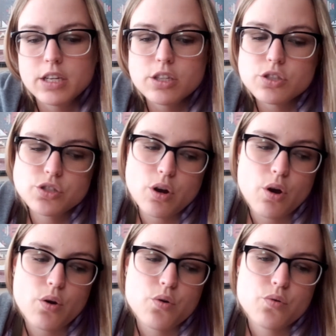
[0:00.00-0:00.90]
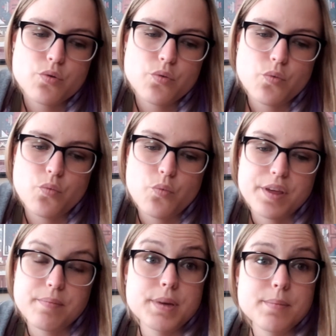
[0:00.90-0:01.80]
So
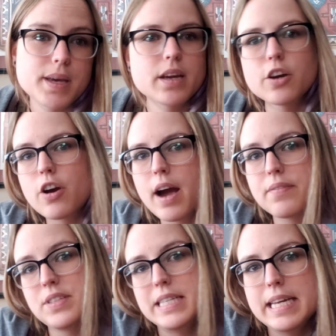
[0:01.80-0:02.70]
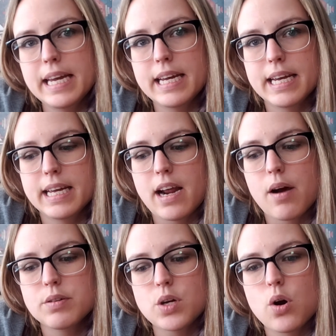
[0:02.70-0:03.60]
with me being a crafty kid,
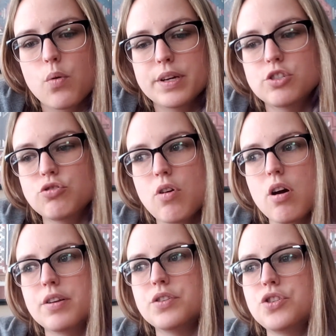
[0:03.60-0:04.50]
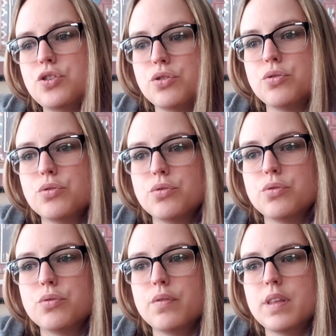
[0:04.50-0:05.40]
I was always drawn
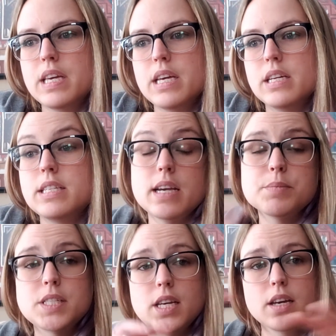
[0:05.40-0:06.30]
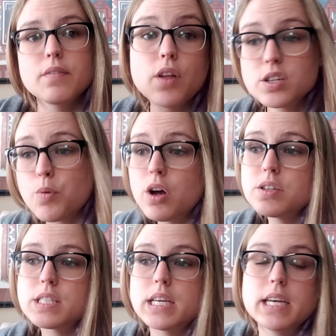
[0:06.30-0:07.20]
to the DMC floss
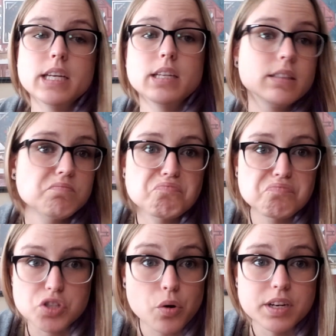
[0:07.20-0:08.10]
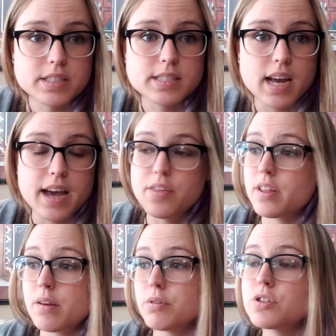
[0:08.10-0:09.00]
balls in stores. I
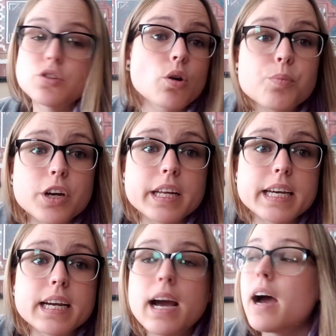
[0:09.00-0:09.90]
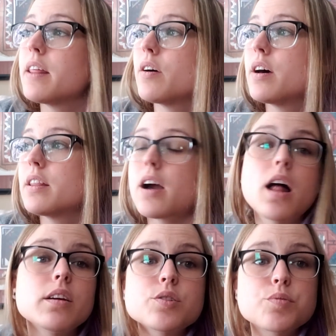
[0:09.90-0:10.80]
thought they were so pretty. I thought the
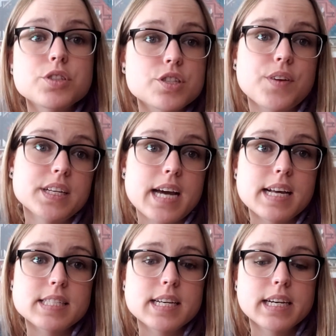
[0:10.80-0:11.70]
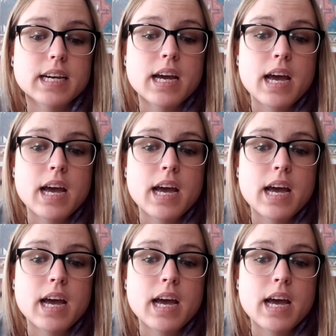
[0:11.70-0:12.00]
colors were just fantastic.